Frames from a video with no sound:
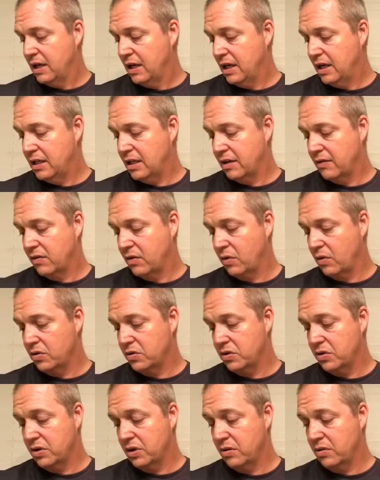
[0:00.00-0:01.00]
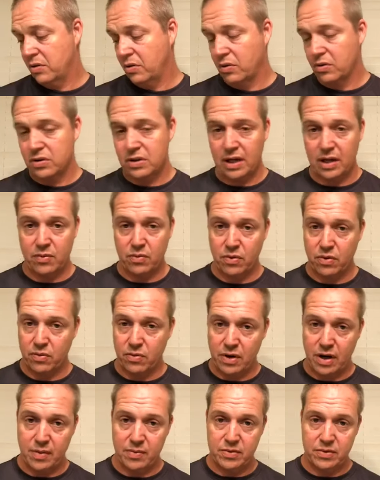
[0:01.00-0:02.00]
And then, of course, Northside Warner
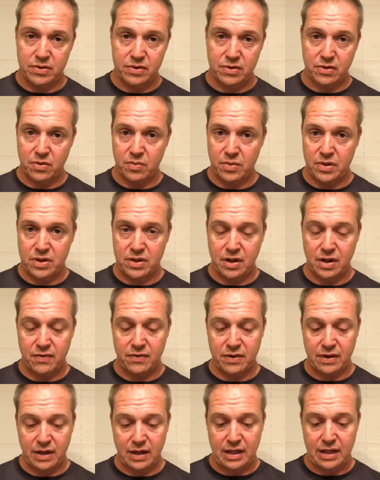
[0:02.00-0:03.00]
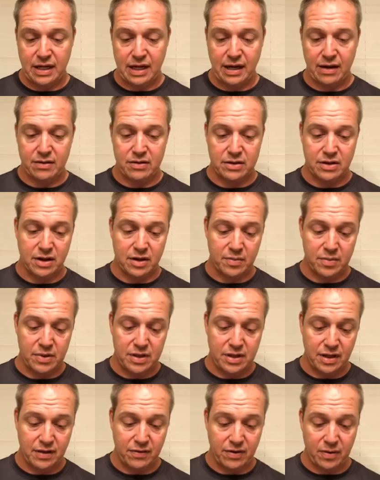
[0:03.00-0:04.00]
Robins is going to be tough, and Lee County is going to be
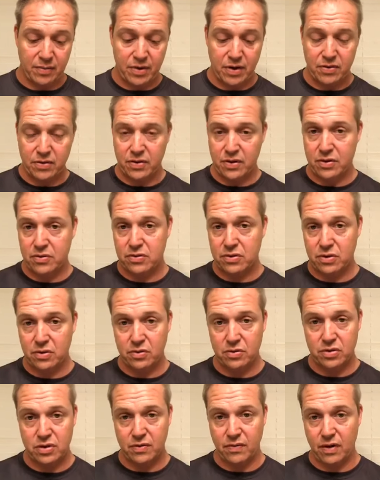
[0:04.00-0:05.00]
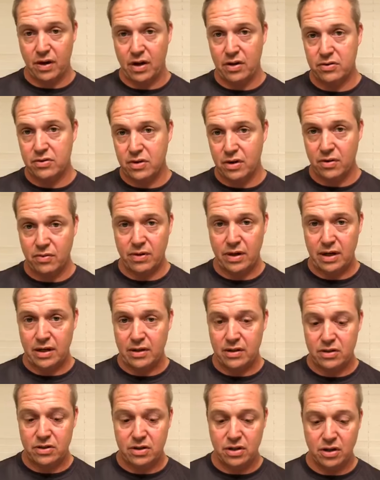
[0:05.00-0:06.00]
tough. Now, both of those schools have lost already
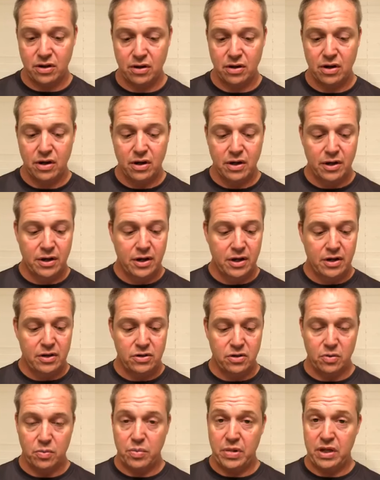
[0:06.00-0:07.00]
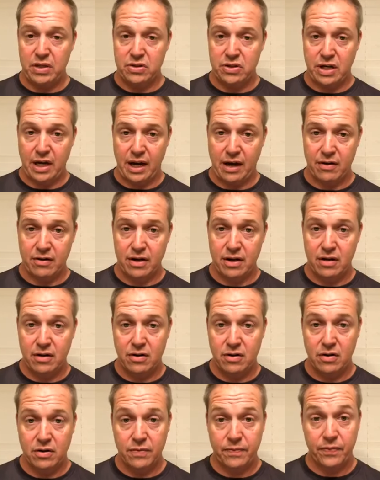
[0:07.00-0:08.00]
this year to Peach County,
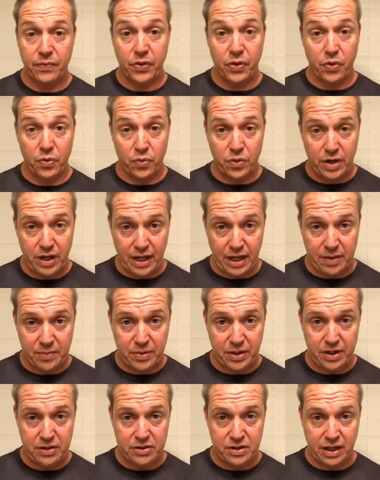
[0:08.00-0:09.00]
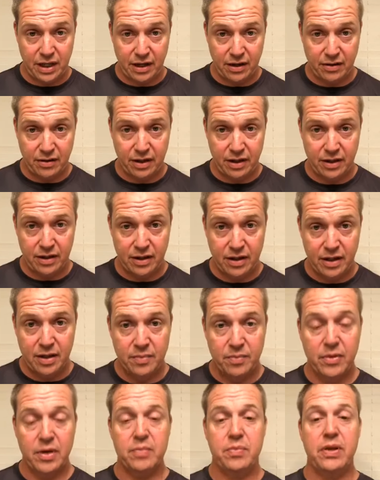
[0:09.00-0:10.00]
3A Peach County.
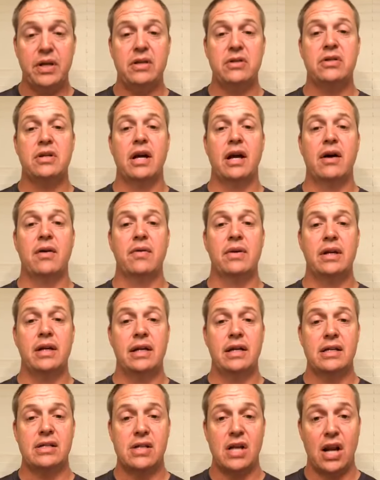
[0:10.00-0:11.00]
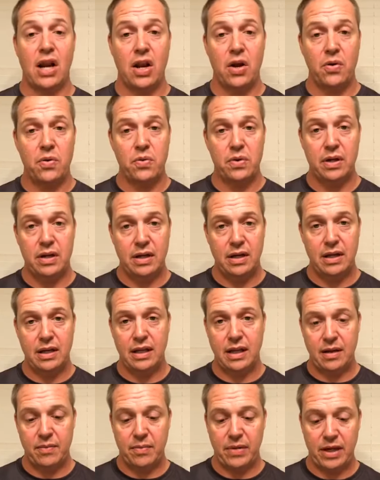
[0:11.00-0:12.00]
But Peach County is loaded, and
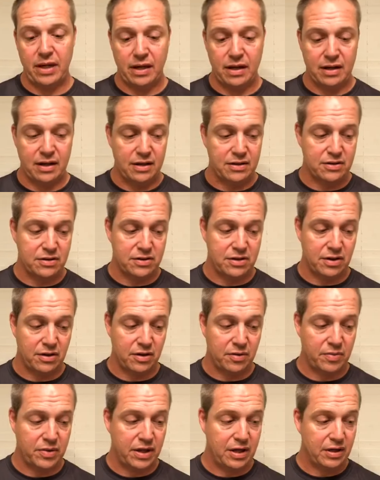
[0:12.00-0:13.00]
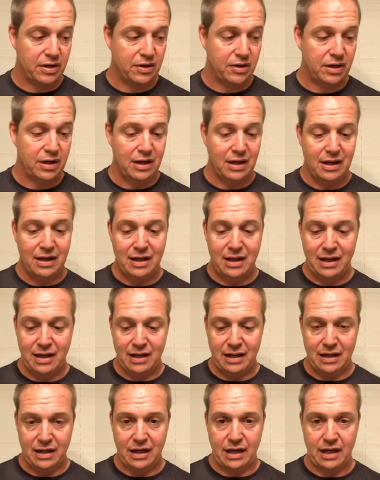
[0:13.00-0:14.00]
that may not necessarily be a good
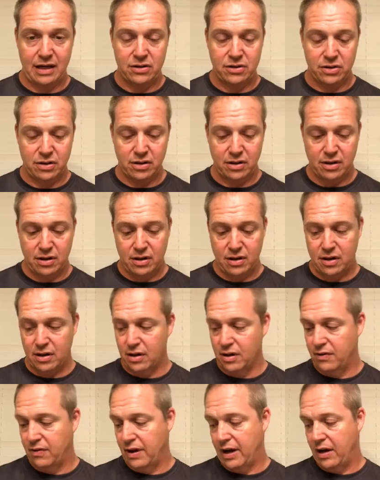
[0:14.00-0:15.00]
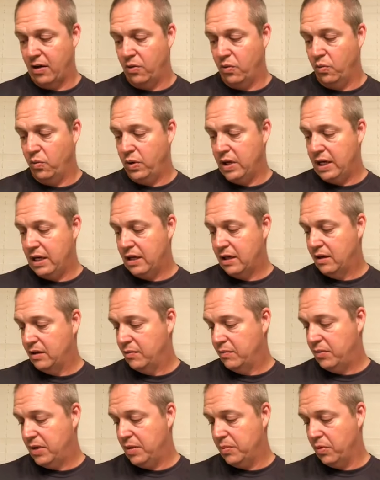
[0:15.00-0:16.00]
indication of how weak
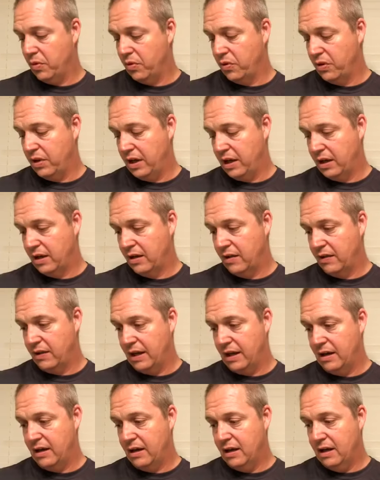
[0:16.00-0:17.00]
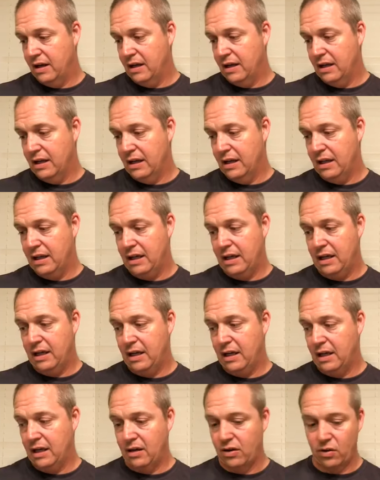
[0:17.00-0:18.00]
people think that Lee
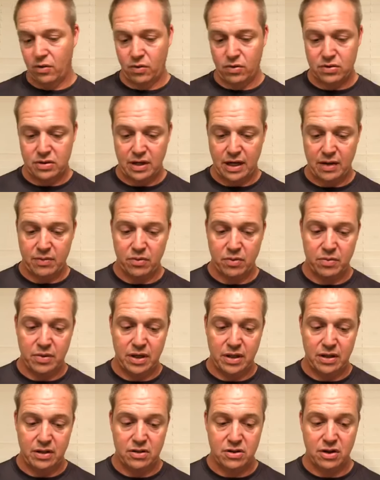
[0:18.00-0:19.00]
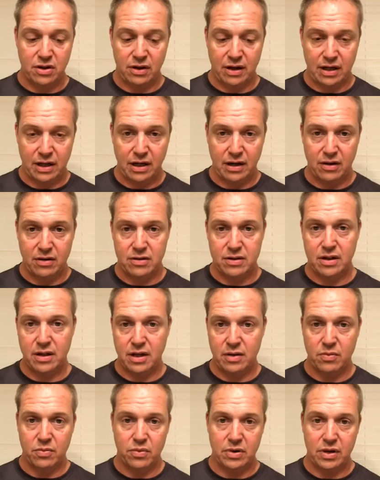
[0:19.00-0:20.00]
and Northside will be this year. I
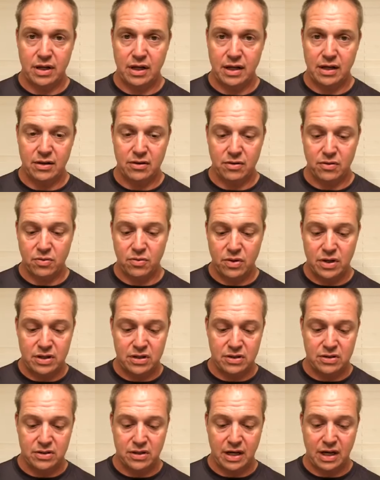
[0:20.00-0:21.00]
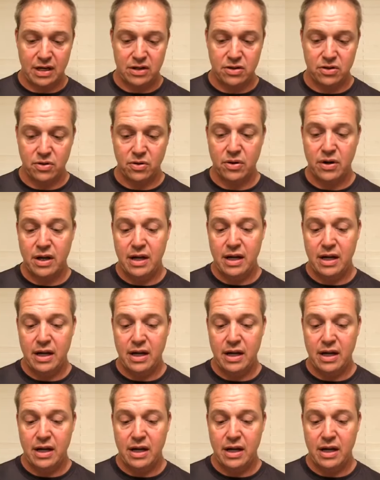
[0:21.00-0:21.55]
guarantee when we get into the region schedule